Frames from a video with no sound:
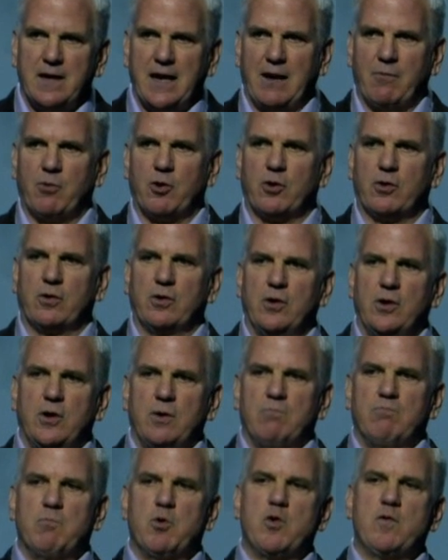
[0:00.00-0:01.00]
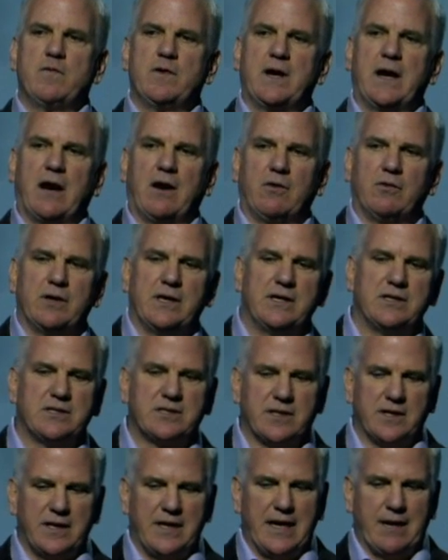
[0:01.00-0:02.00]
And we're moving out
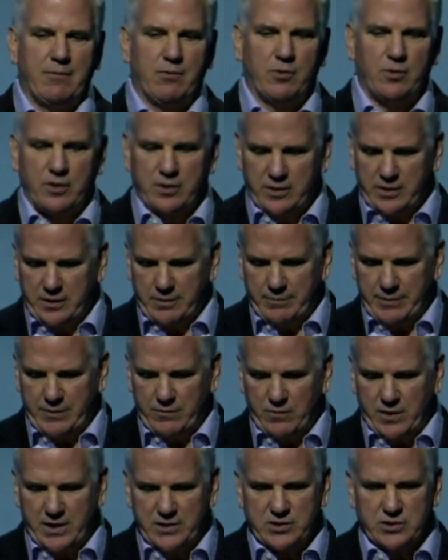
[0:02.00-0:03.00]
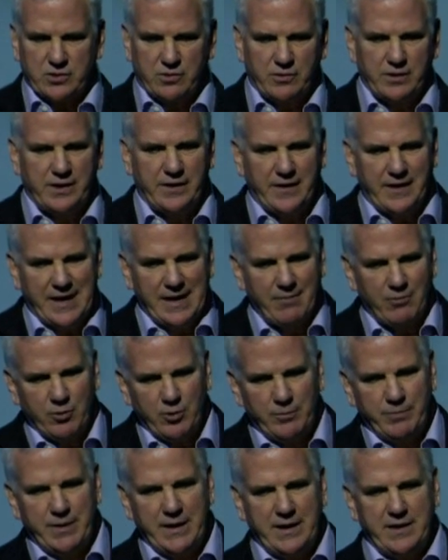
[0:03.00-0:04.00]
into the neighborhood a little bit, right? So into the
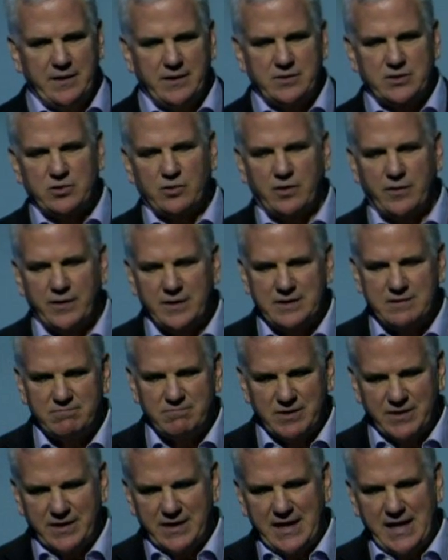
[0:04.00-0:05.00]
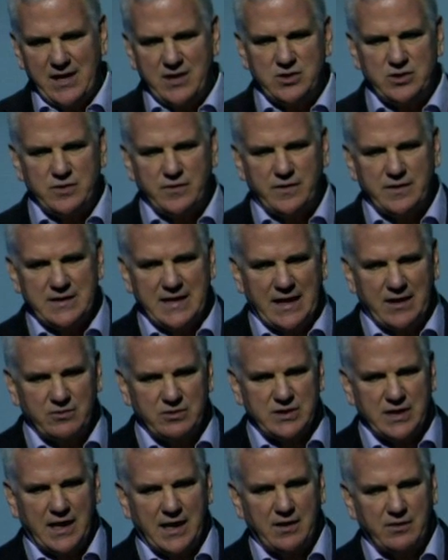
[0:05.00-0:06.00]
neighborhood being the sort of the edge of the
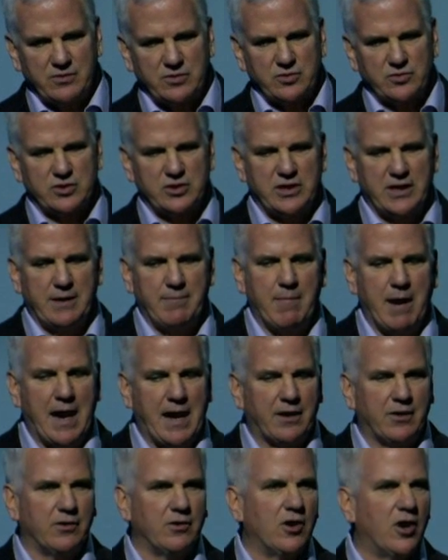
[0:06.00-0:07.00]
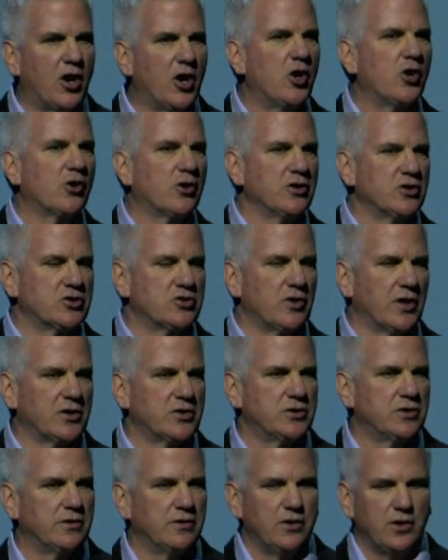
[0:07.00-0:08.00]
downtown. So City Modern, under
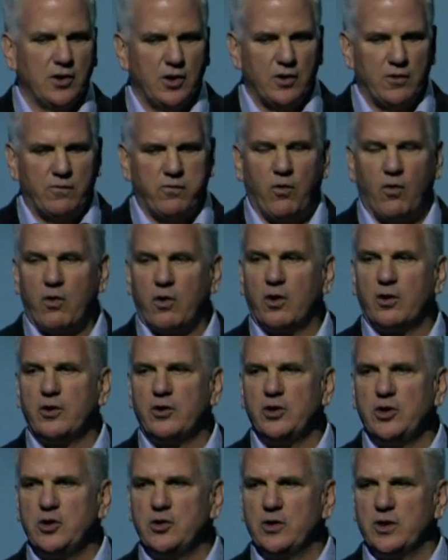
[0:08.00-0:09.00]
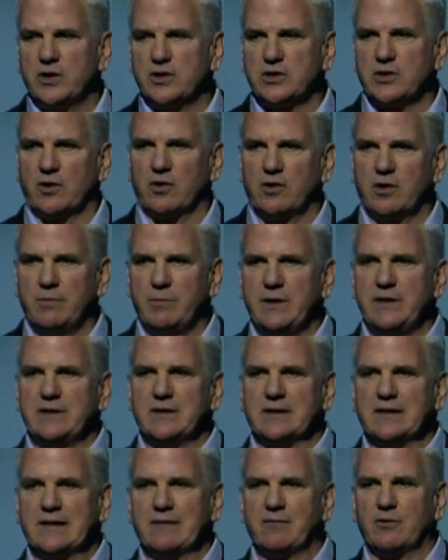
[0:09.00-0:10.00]
construction. 400 units are going to be
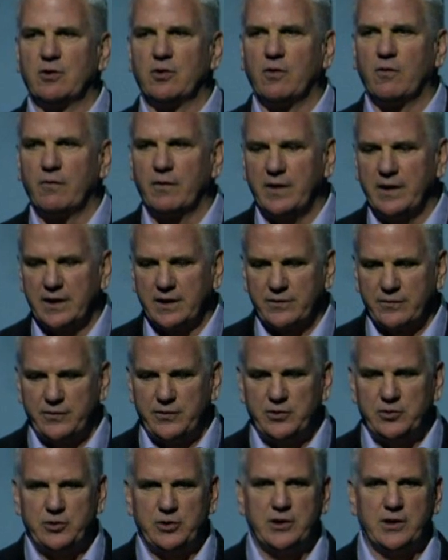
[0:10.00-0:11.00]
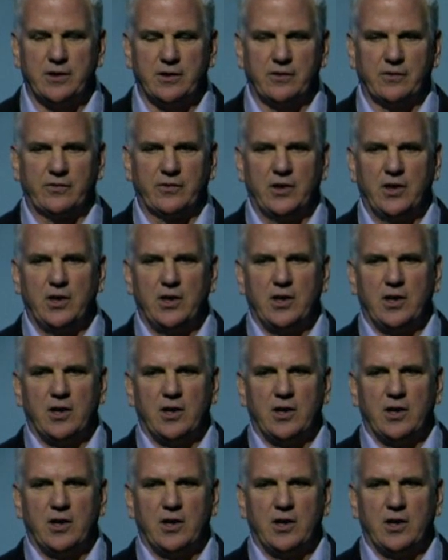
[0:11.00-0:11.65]
delivered over the next few years.